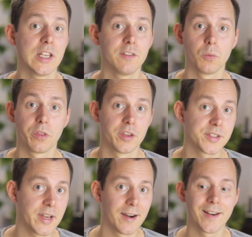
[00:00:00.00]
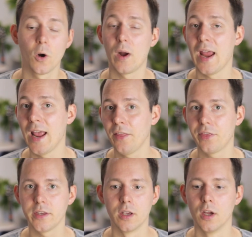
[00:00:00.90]
even with the stereo and
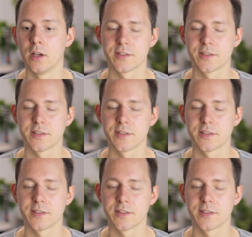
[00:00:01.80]
the